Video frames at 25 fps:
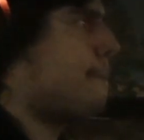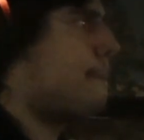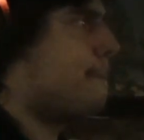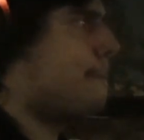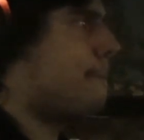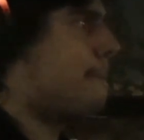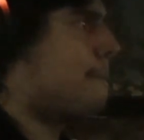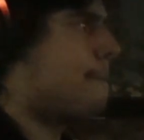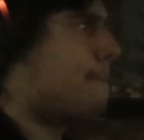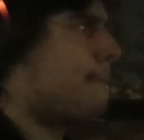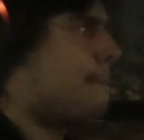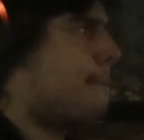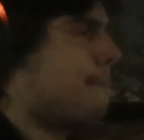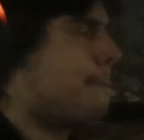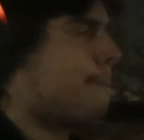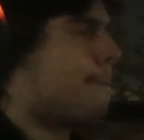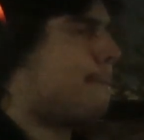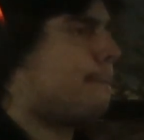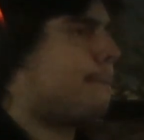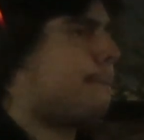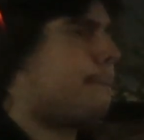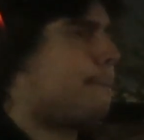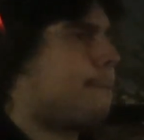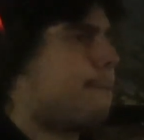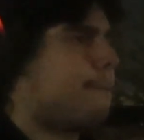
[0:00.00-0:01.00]
the first time
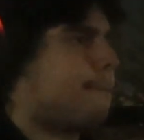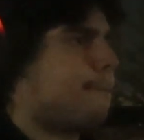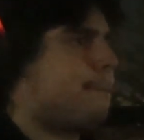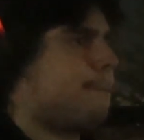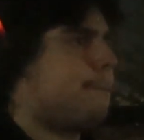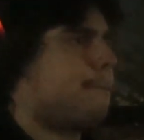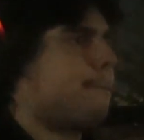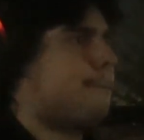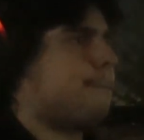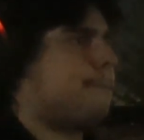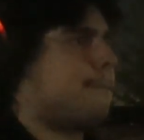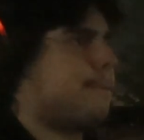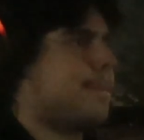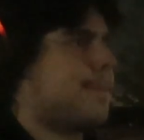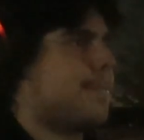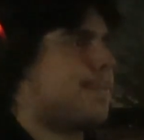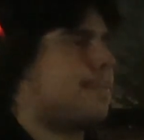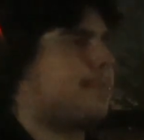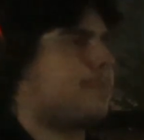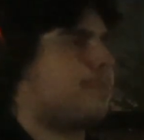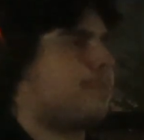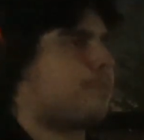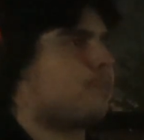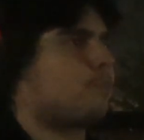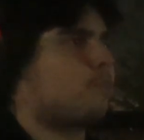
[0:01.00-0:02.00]
ever talking
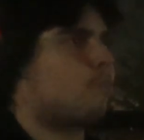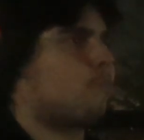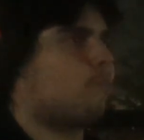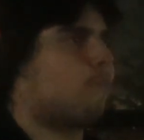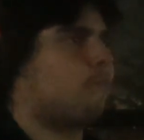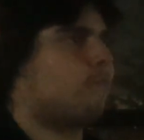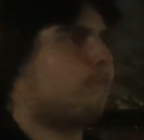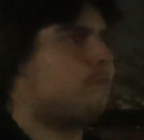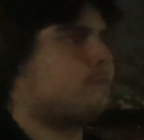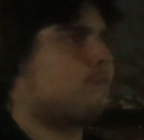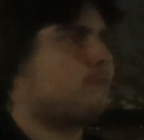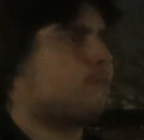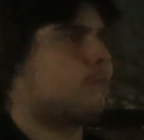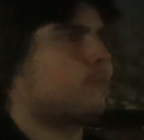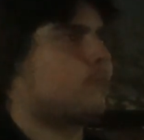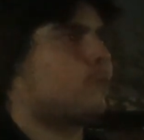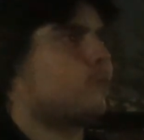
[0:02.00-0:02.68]
to somebody?